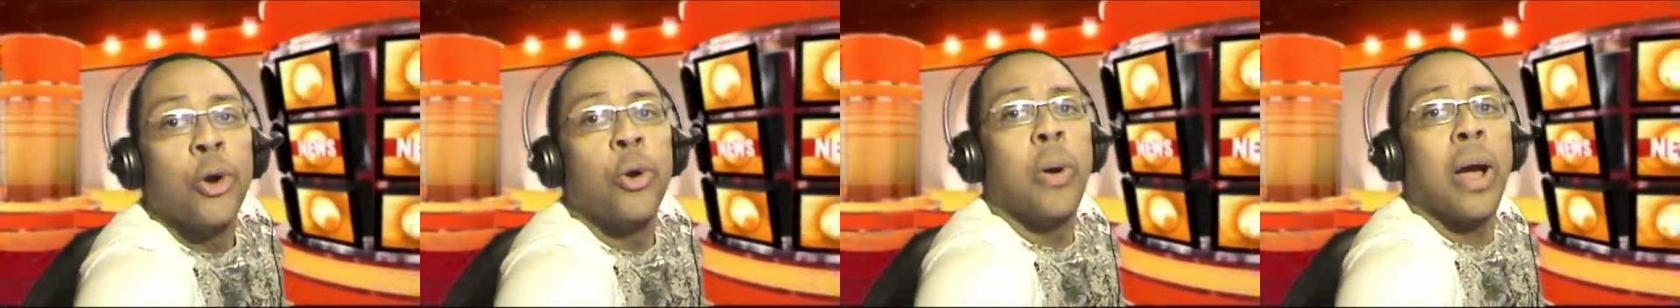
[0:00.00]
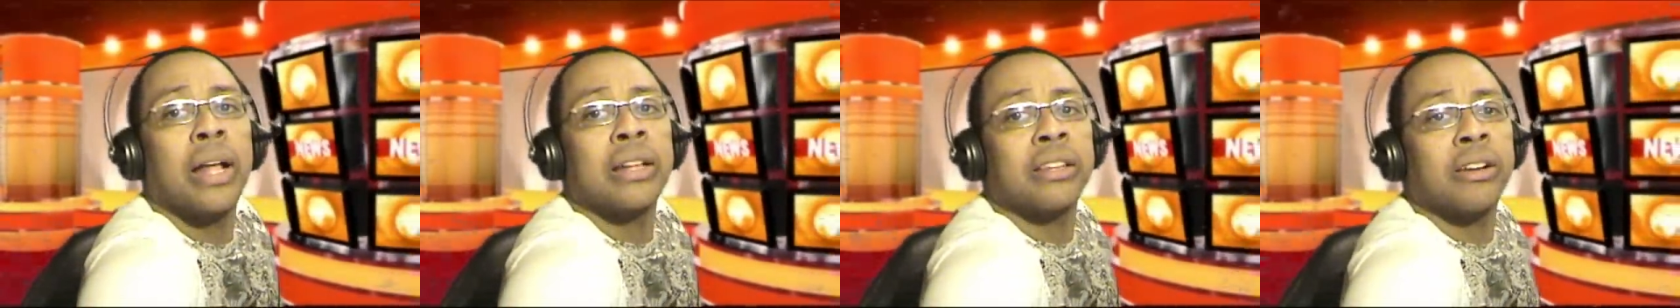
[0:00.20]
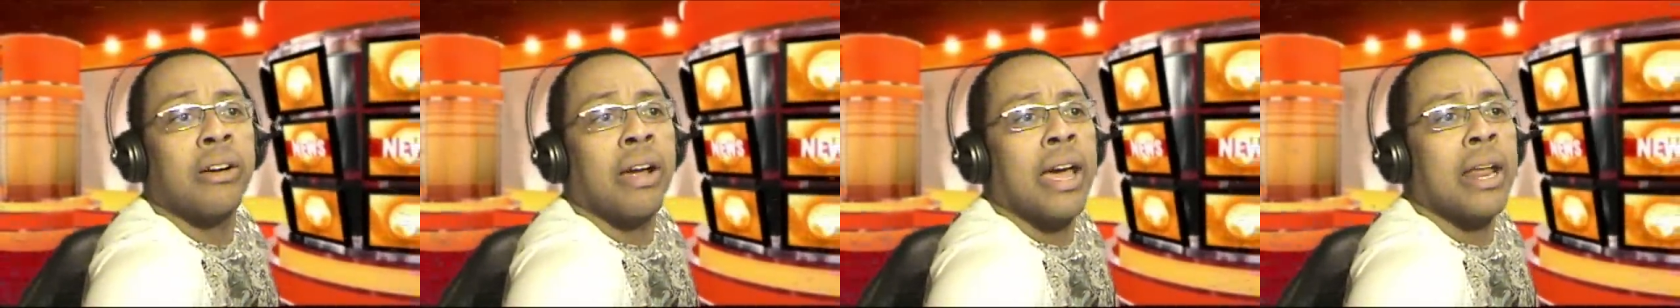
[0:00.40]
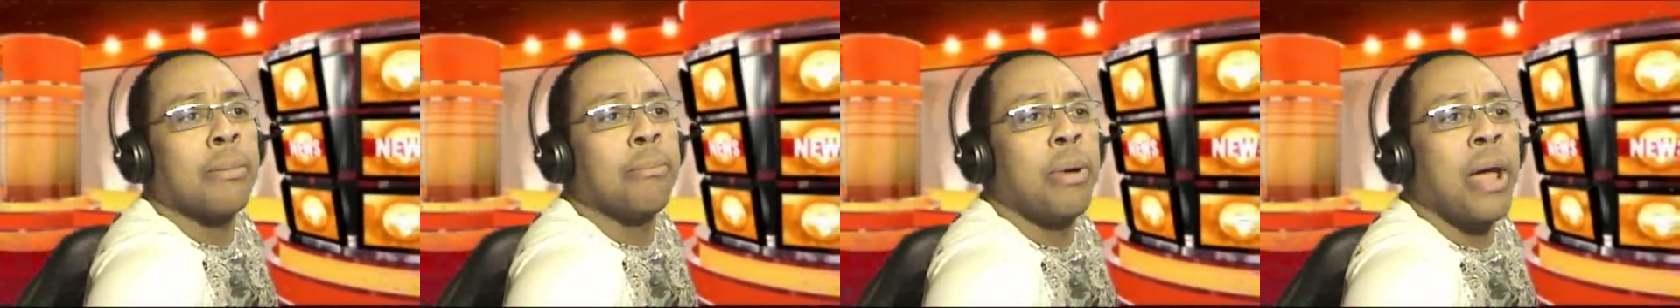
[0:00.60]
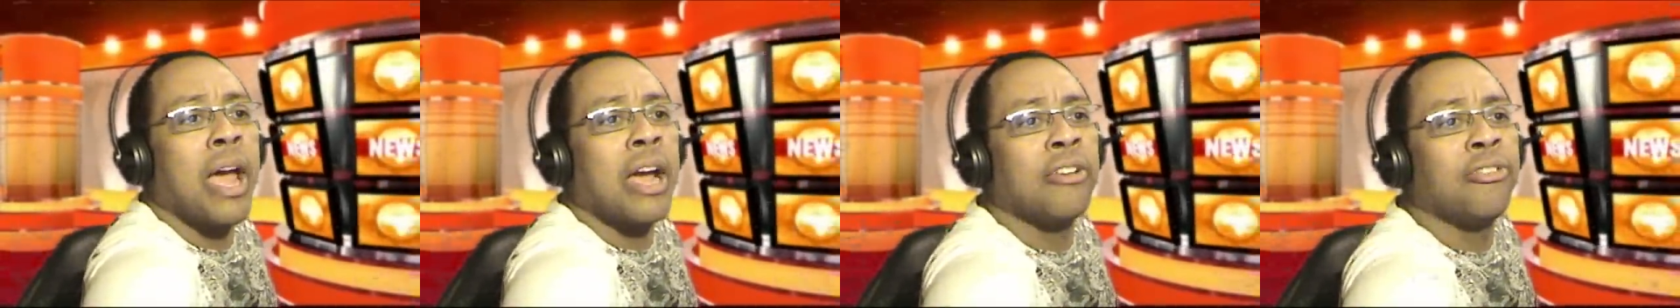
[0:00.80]
Who out there had a
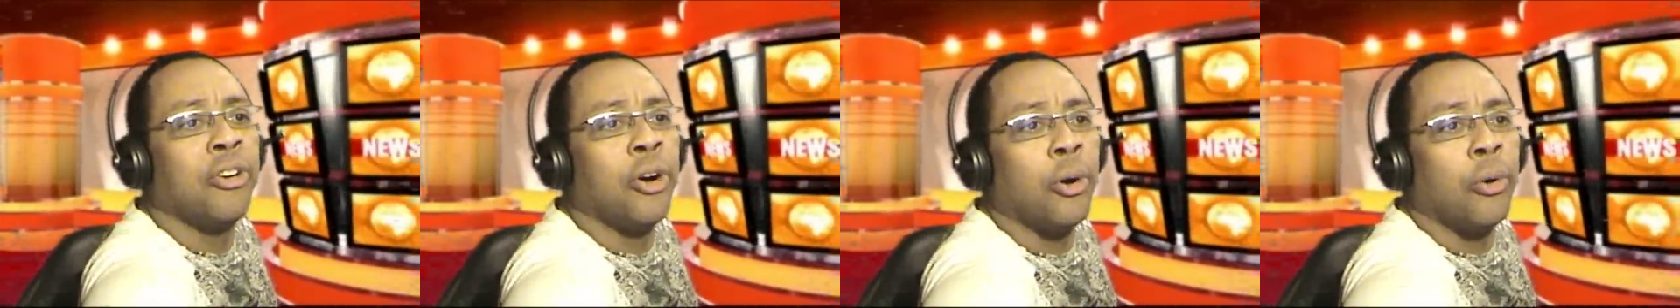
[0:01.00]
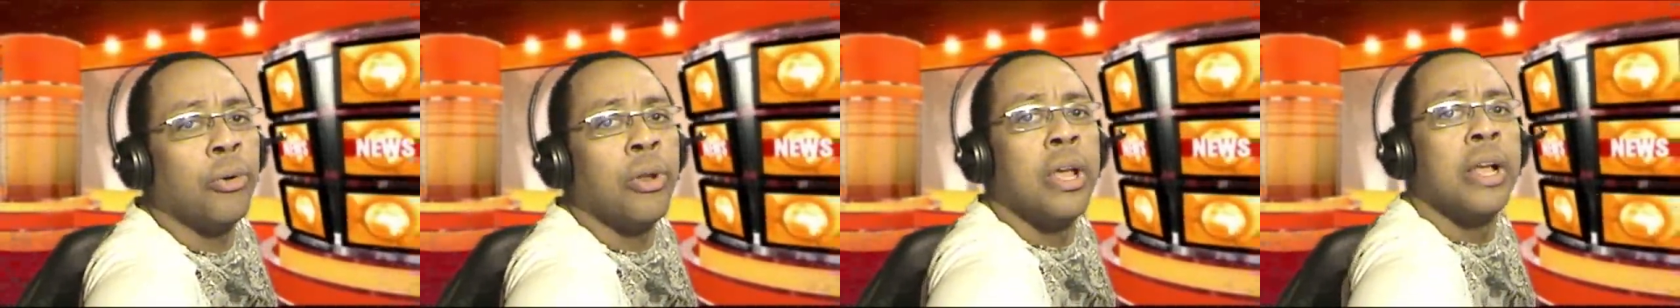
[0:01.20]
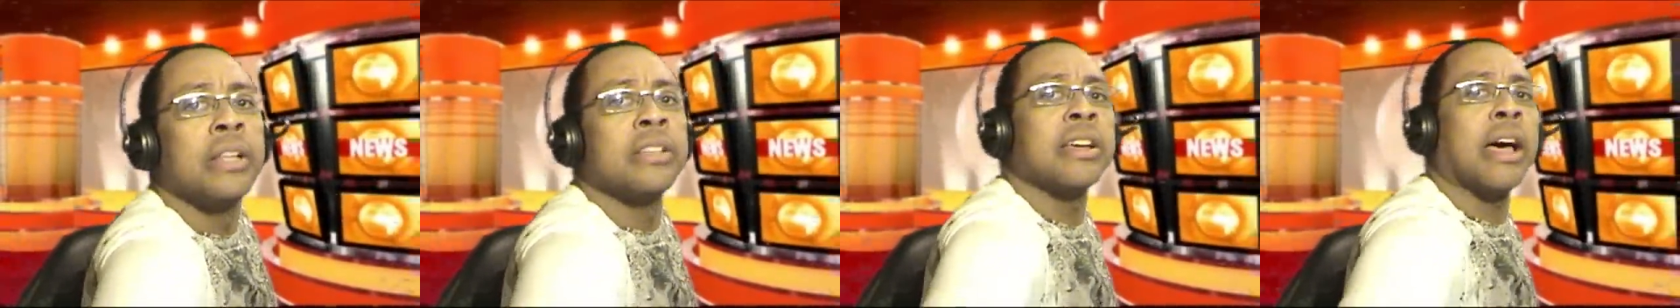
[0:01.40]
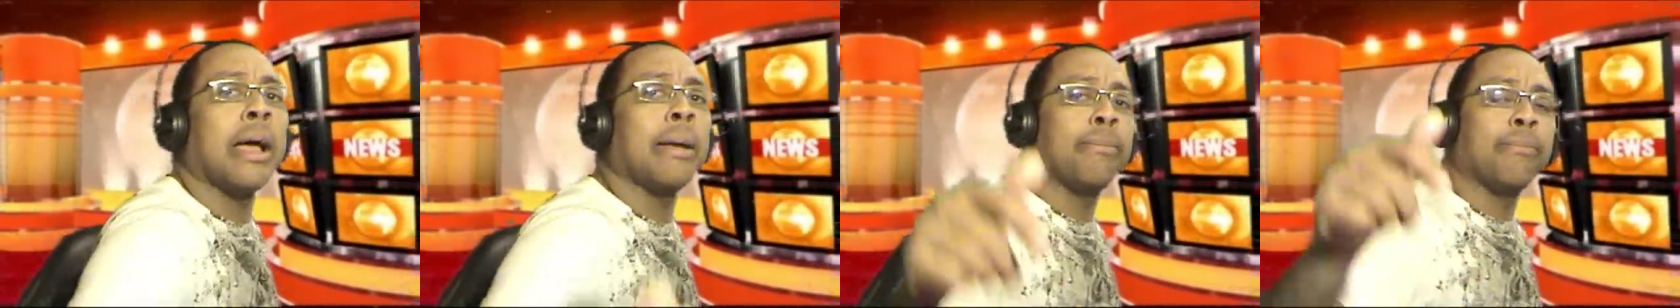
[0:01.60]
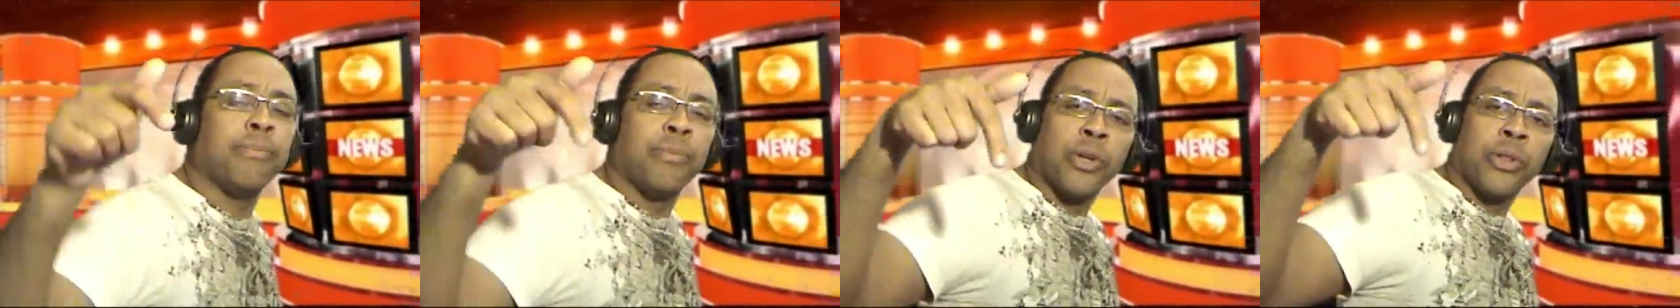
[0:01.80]
bag phone? Type